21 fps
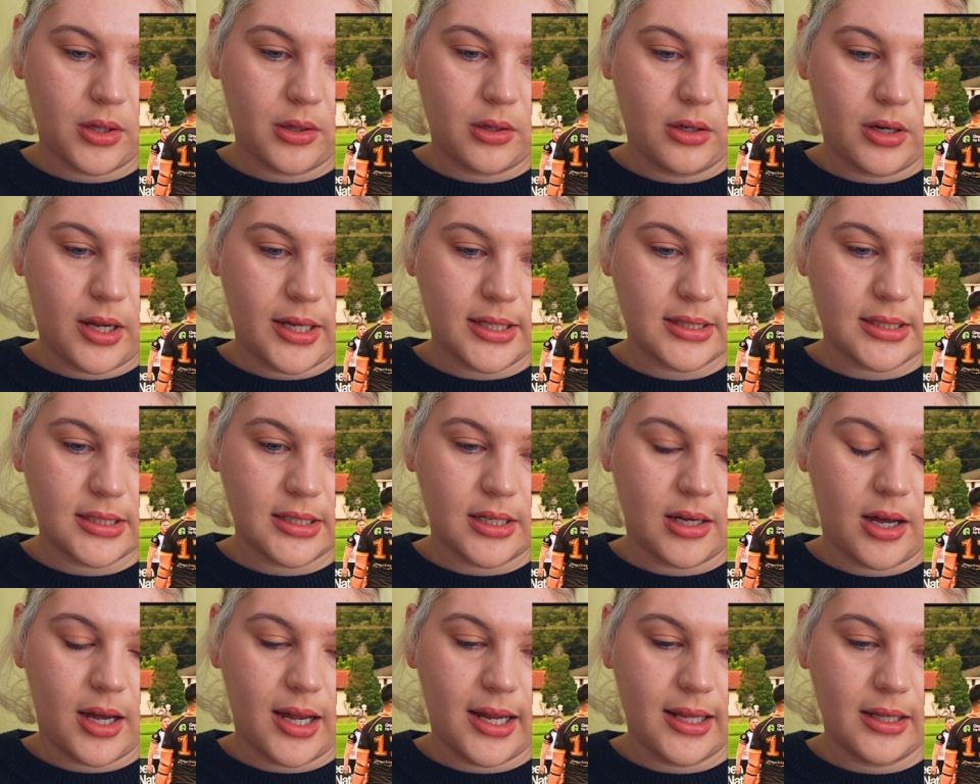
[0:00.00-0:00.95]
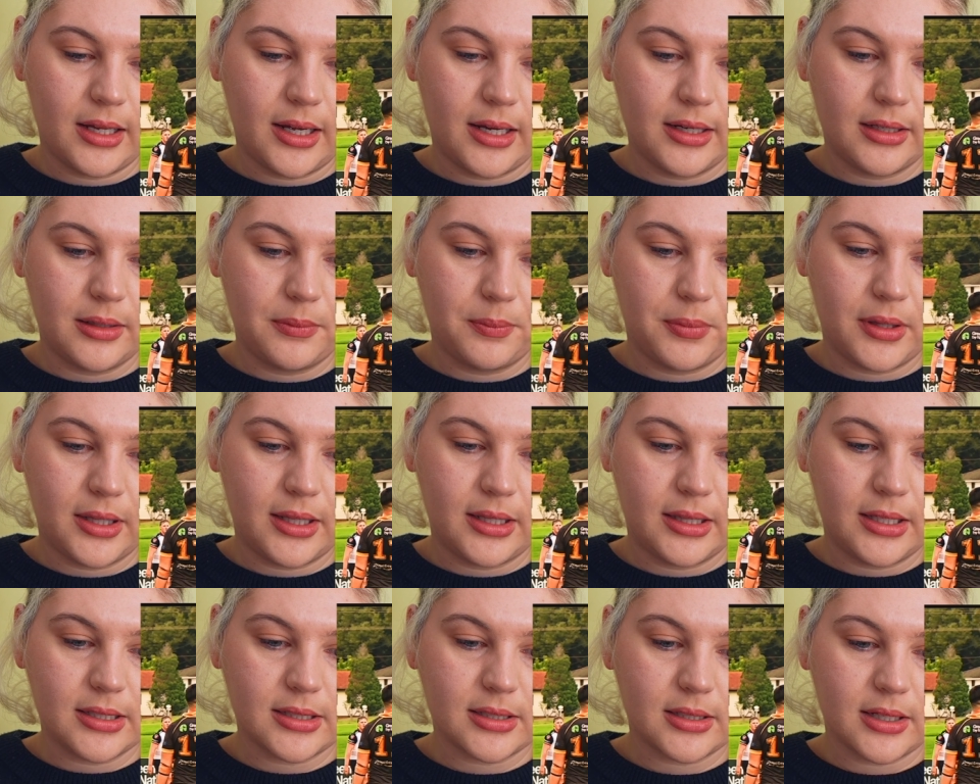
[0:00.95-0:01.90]
nicely highlighted, but then
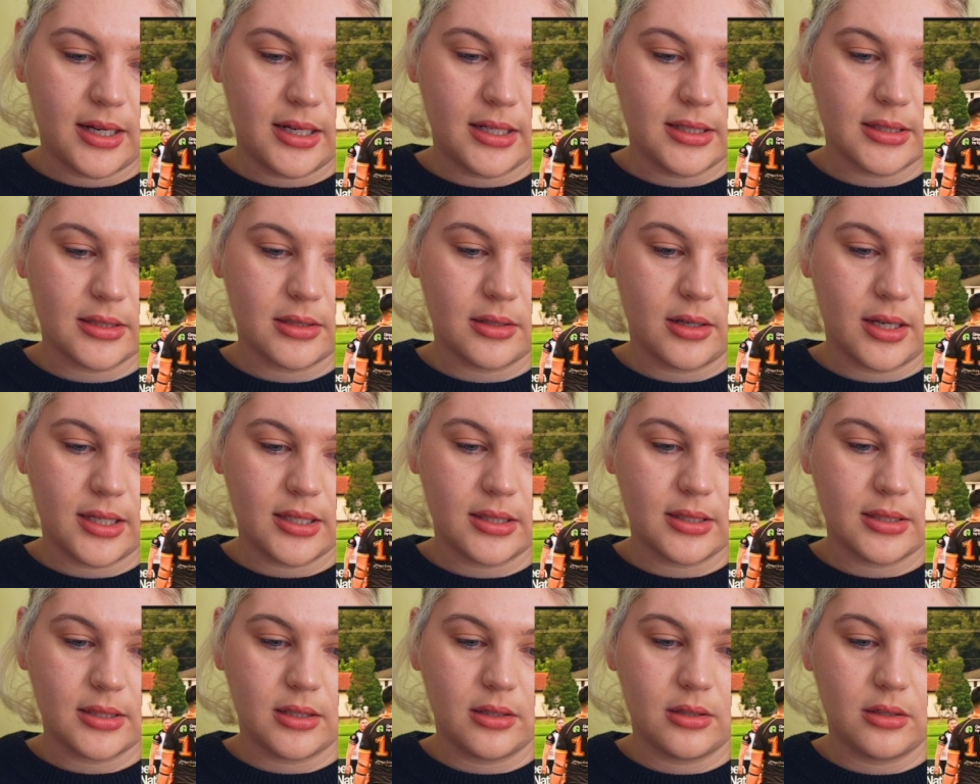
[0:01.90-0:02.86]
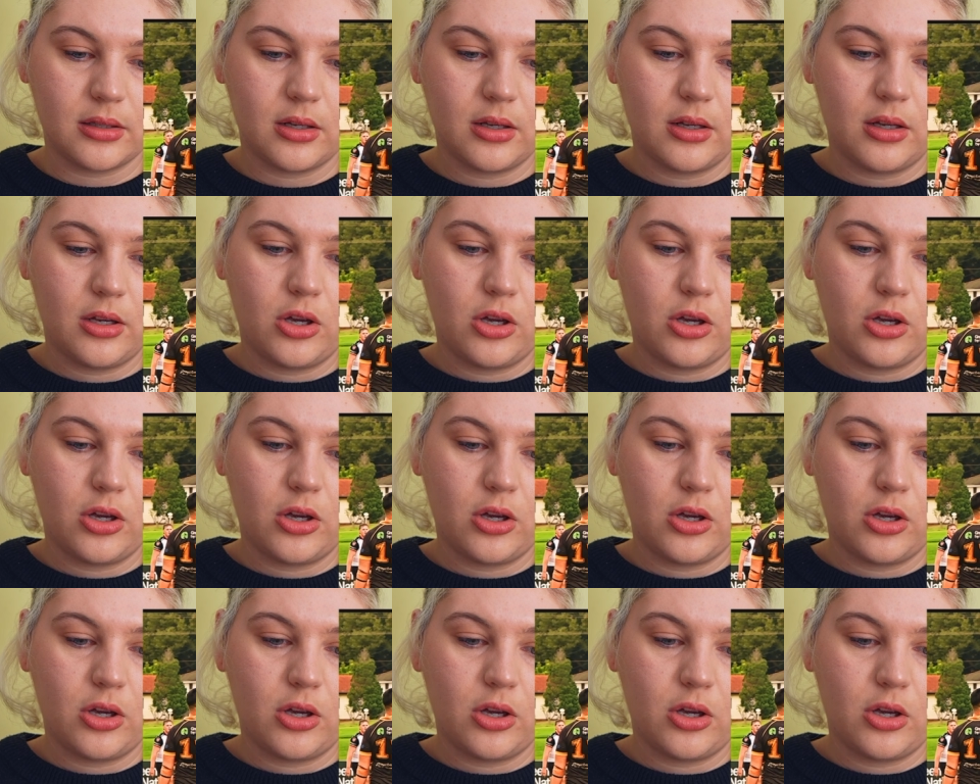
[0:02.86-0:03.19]
this side is nice and